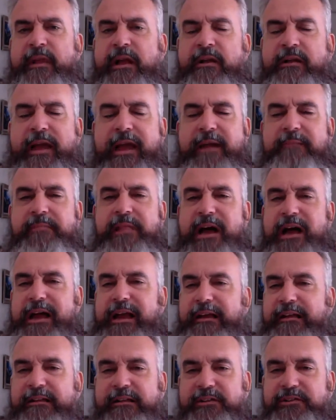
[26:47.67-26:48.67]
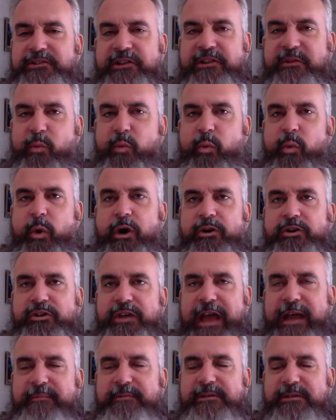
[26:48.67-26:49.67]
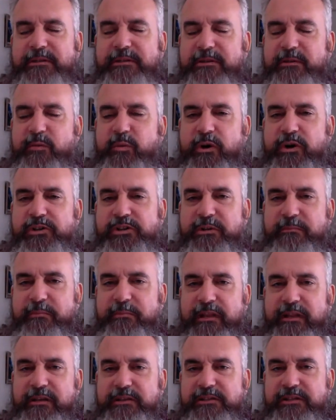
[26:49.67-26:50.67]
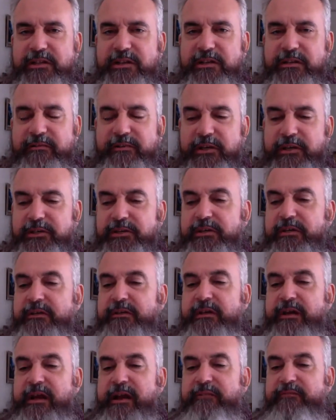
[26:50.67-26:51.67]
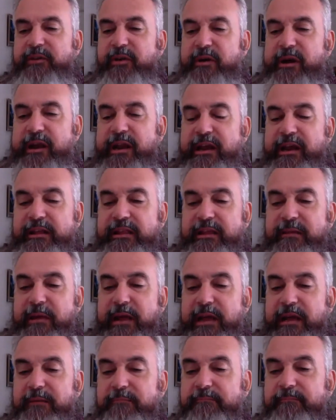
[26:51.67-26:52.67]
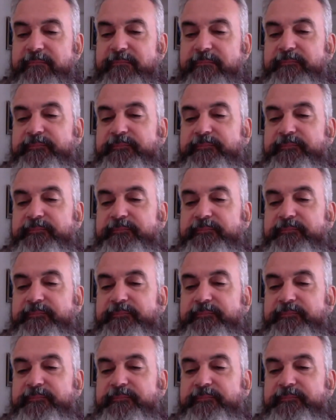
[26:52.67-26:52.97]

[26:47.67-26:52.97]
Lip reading: Okay, I'm lying. Those are the worst, absolute worst tamales in the universe. I have no idea how they make them.